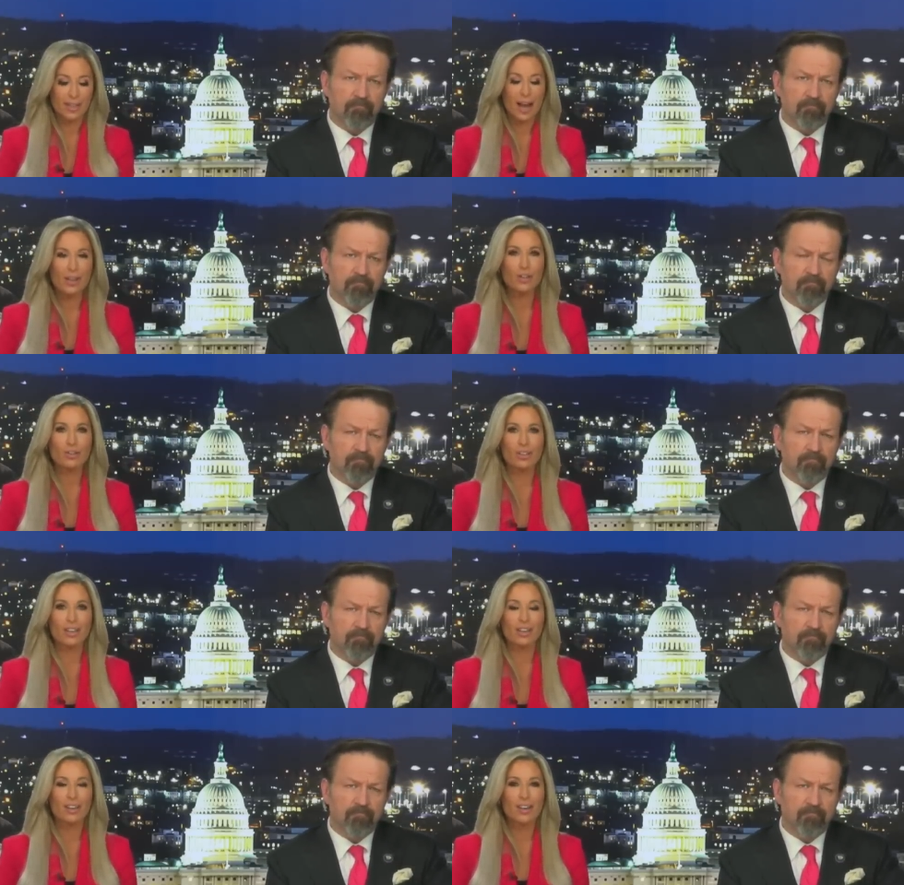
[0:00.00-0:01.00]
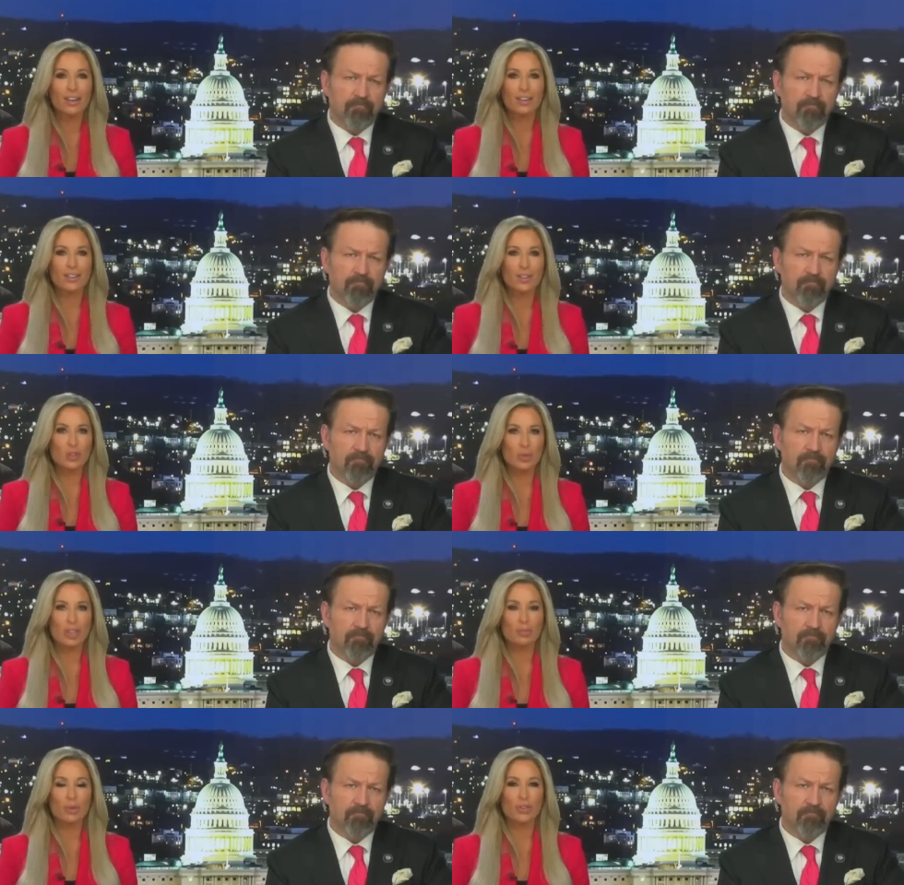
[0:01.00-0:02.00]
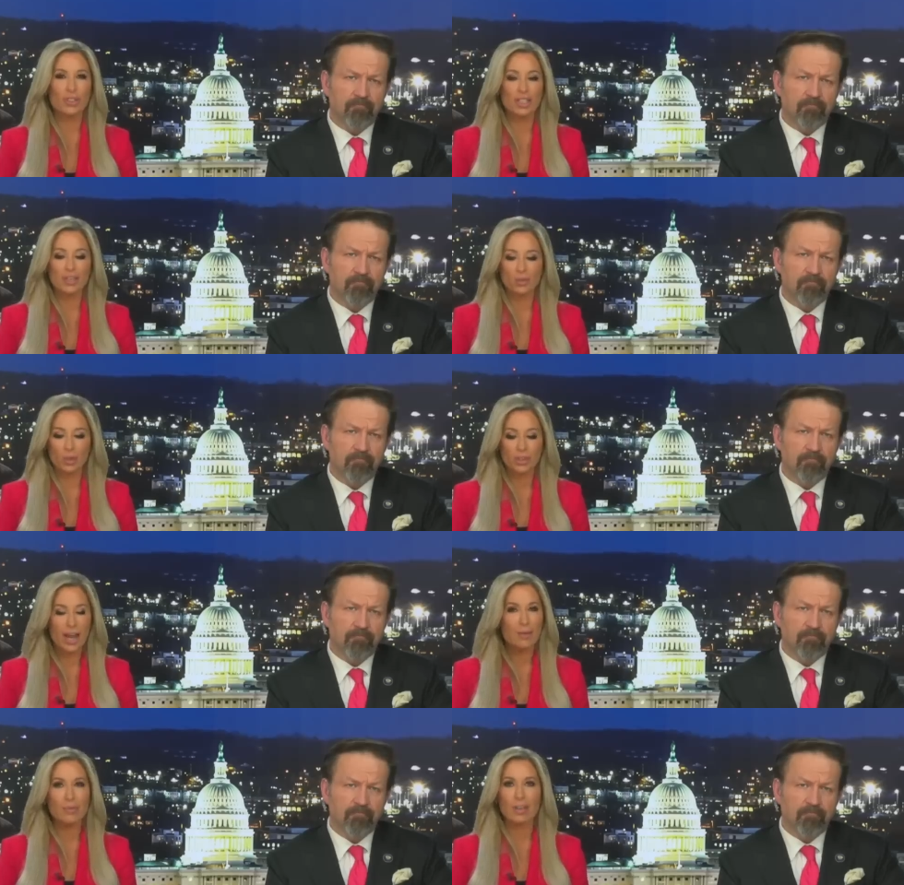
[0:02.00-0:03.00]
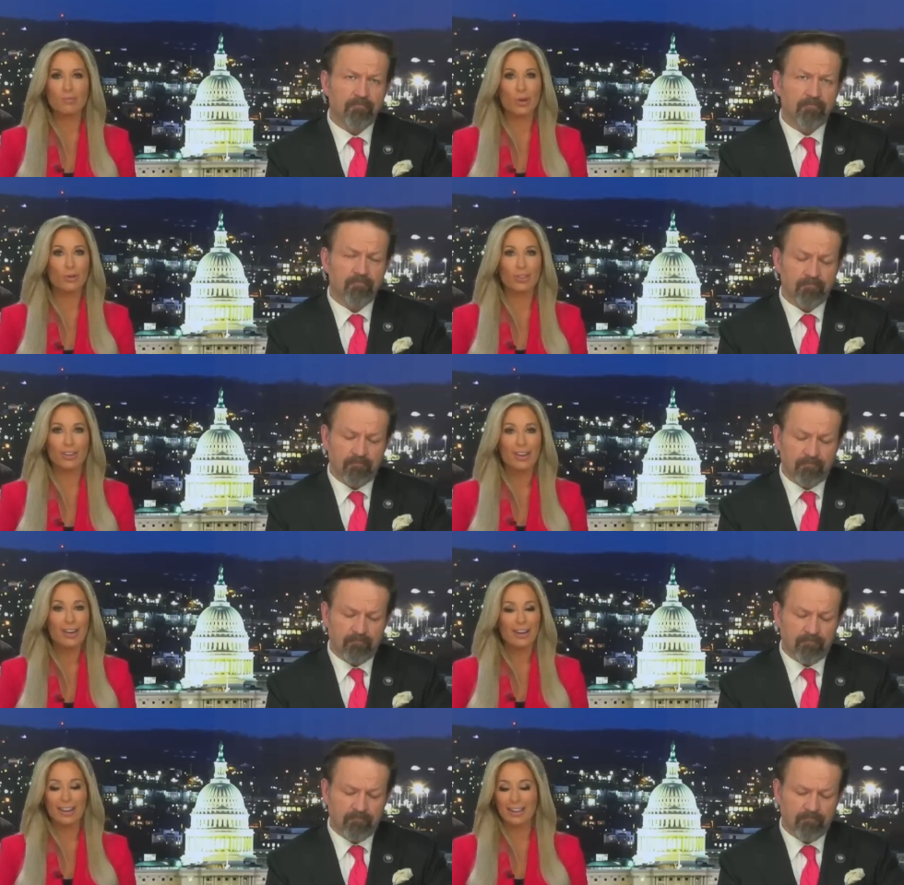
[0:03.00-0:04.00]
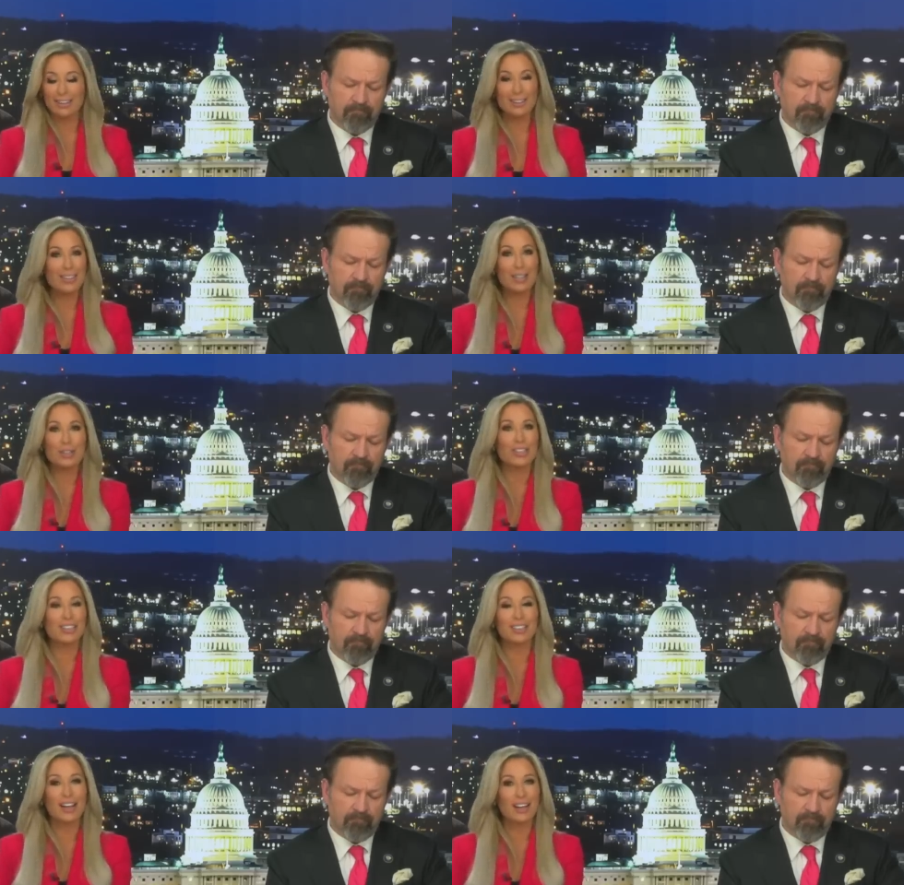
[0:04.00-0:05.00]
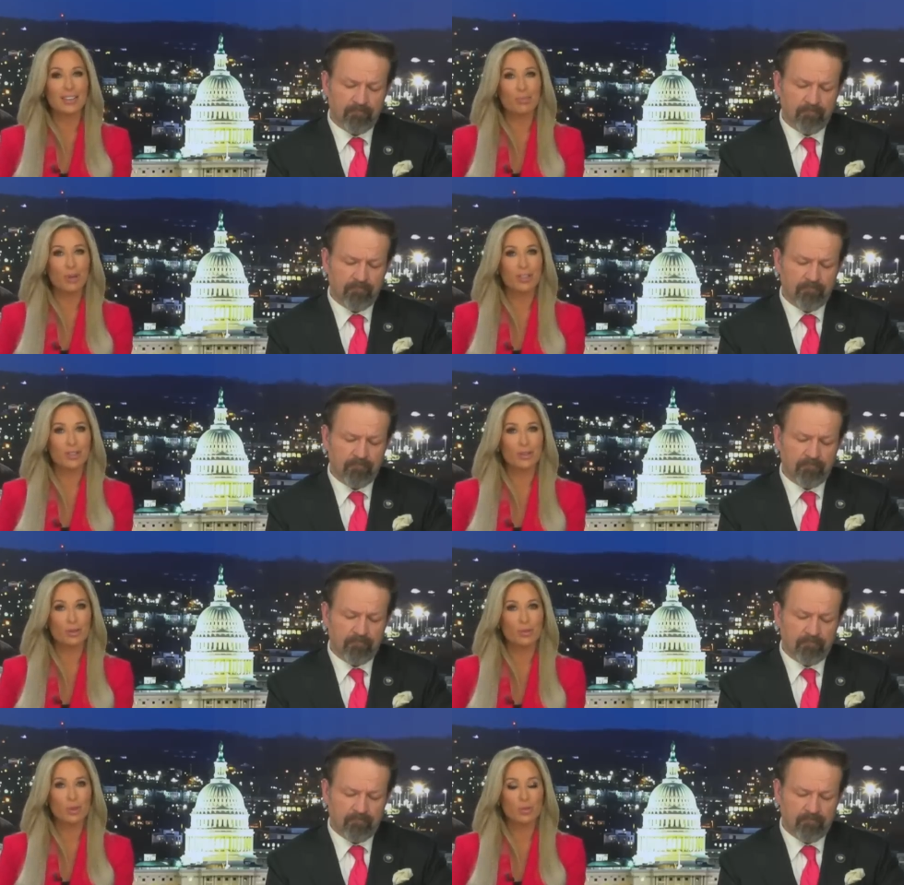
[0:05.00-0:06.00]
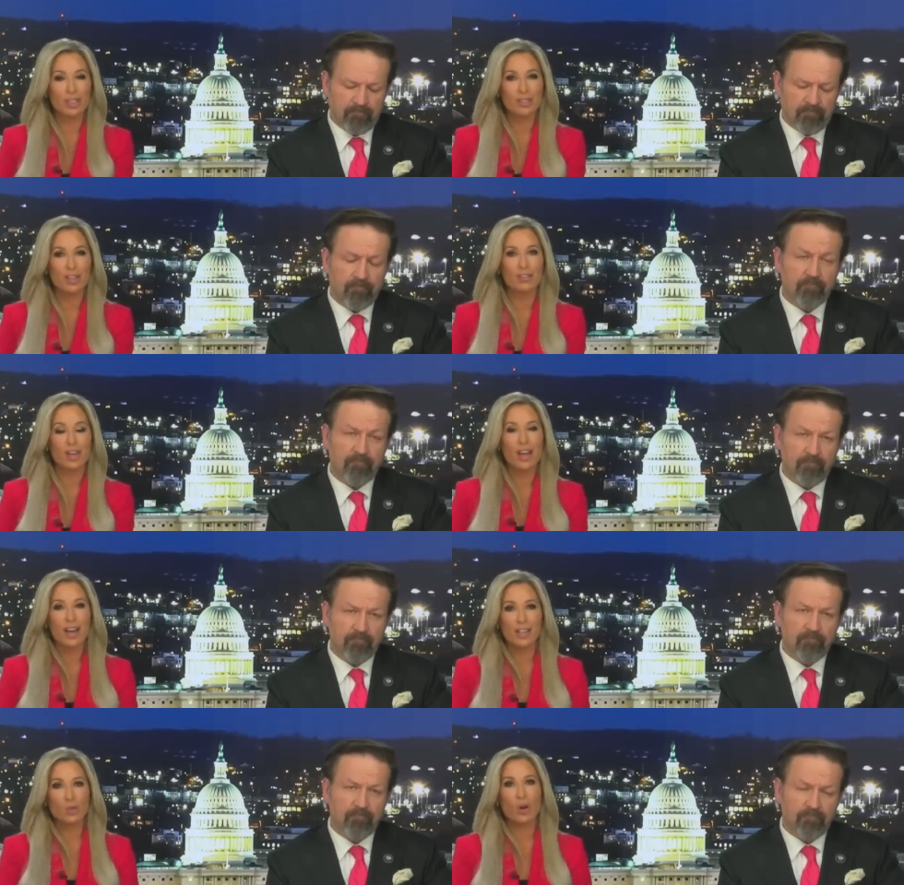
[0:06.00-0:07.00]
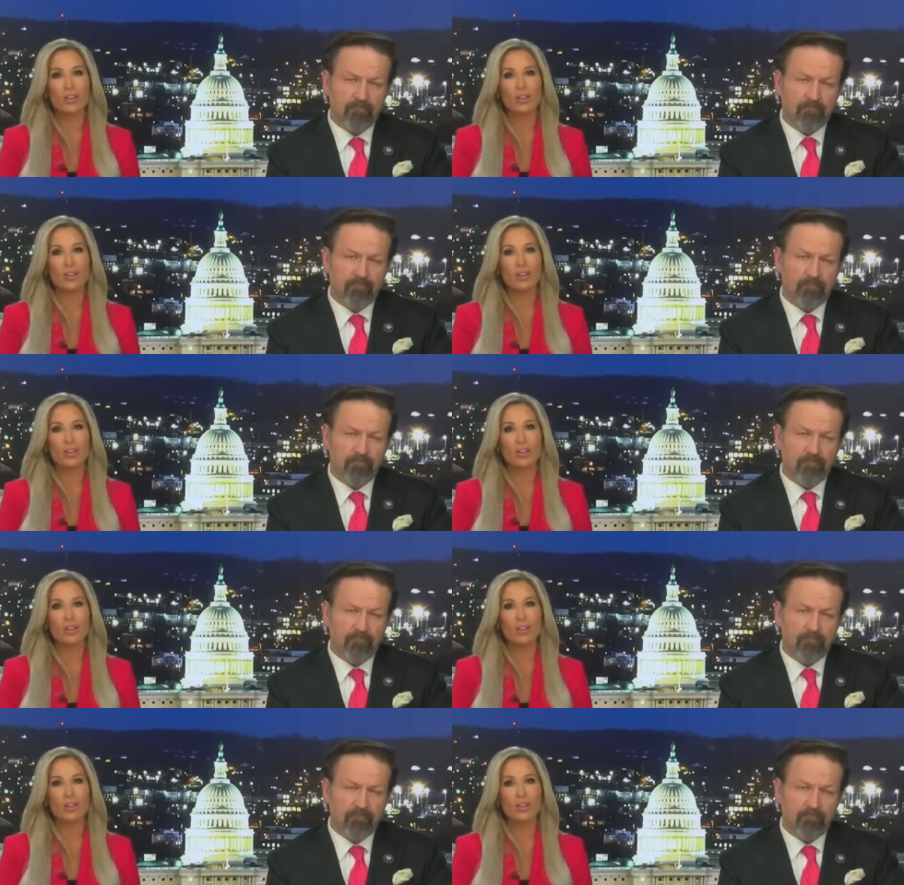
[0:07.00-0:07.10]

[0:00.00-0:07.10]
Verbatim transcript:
Speaker 1: How do you think this is being perceived, what's happening, both this nation in decline that President Trump speaks of, as